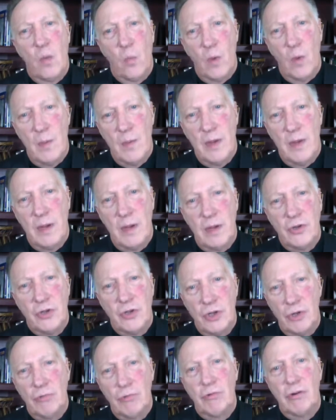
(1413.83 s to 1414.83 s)
women,
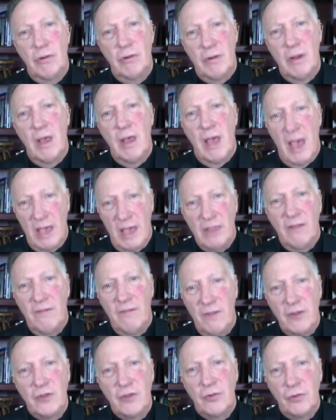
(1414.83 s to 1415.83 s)
children, and the
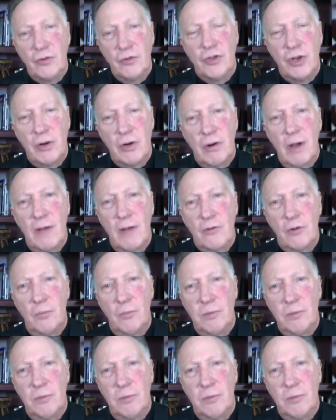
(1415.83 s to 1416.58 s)
physical geographical